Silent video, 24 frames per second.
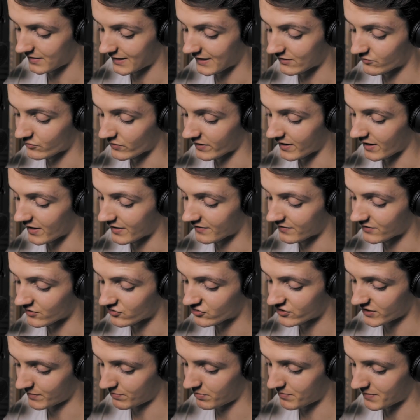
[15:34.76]
As regarded the
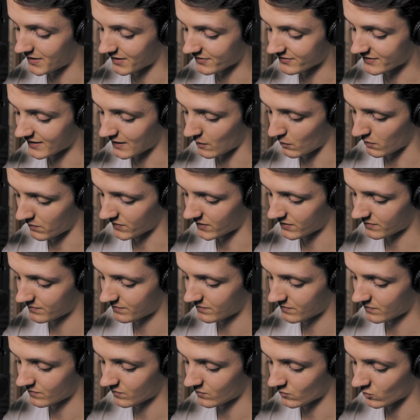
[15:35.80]
shipmaster, however,
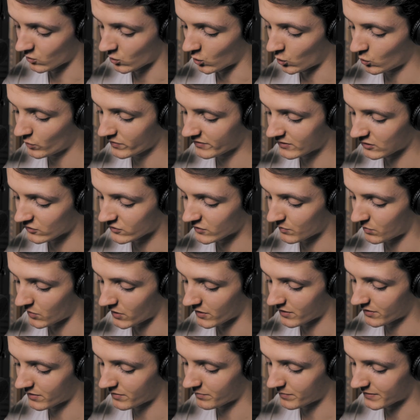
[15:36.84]
all was looked
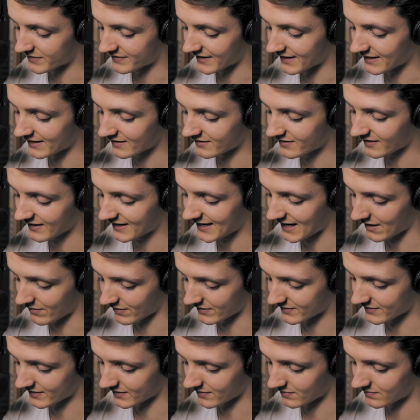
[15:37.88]
upon pertaining to the
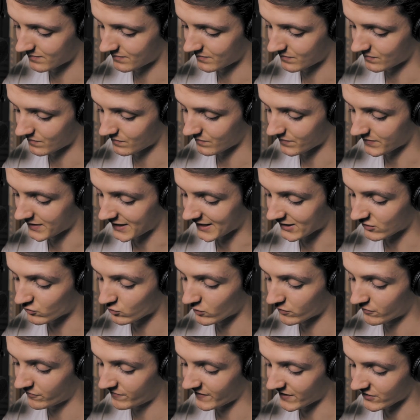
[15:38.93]
character, as
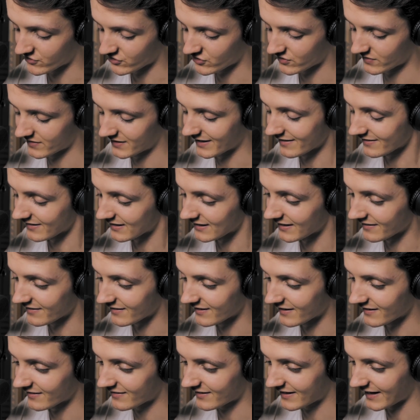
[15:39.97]
to a fish his
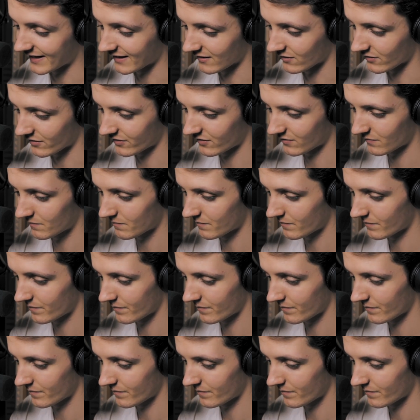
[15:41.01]
glistening scales.